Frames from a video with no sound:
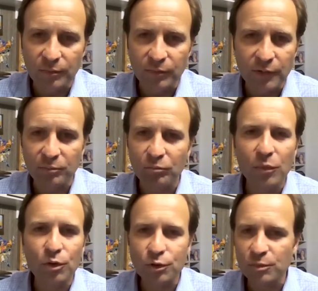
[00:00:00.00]
that
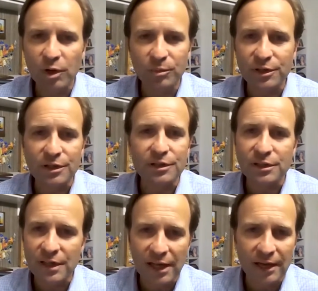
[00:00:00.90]
most small
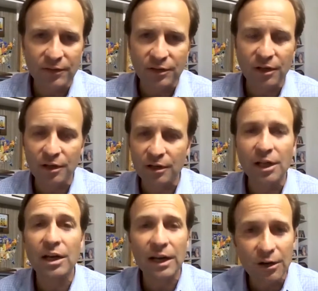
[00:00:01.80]
businesses haven't done
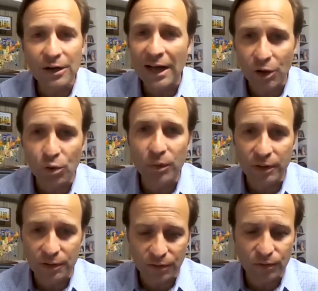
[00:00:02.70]
and are not
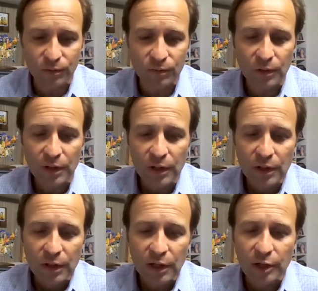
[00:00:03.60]
going to do.
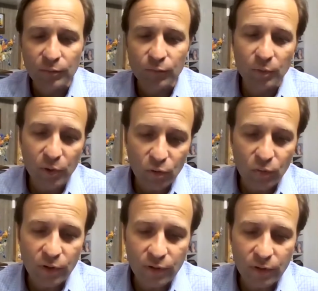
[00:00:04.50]
Remote
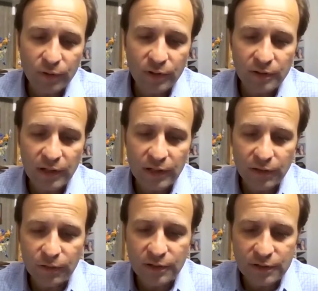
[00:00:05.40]
work,
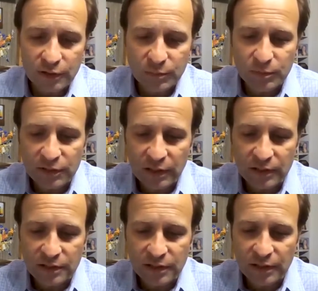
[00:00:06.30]
36%
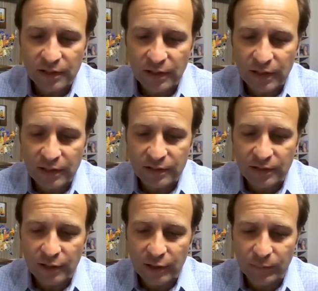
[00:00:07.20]
stated that
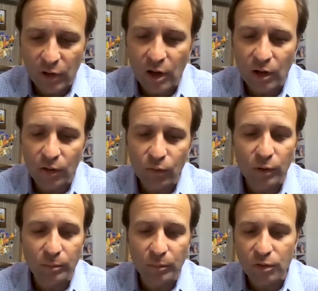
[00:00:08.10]
all or
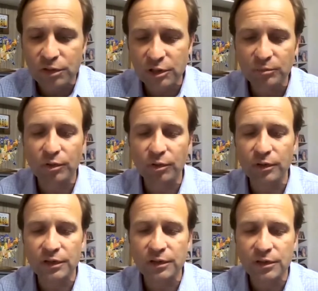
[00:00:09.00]
most
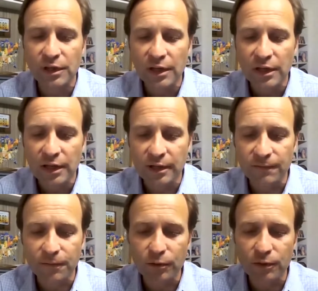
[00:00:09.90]
employees have
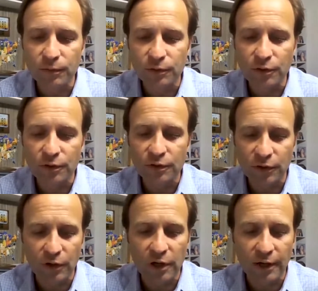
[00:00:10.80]
fully returned to
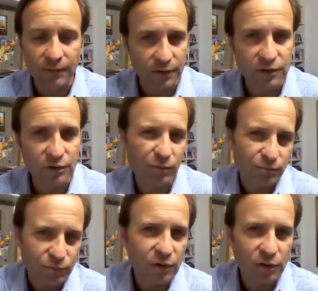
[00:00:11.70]
the office. So
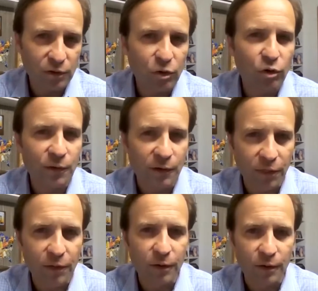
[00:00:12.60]
a little over a
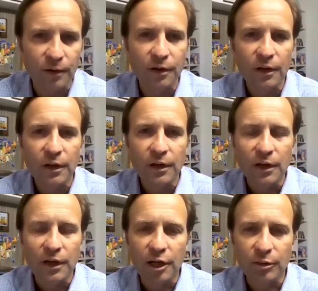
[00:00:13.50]
third
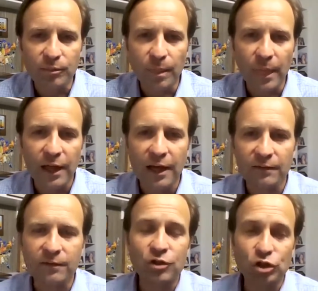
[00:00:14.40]

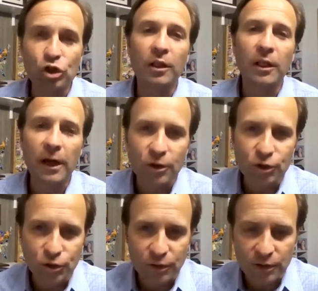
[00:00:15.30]
have
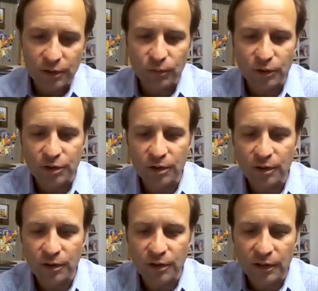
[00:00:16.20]
largely
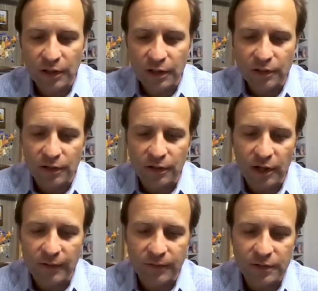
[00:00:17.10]
returned to the
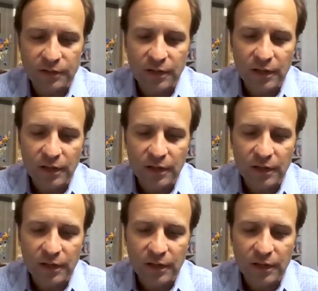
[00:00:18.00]
office.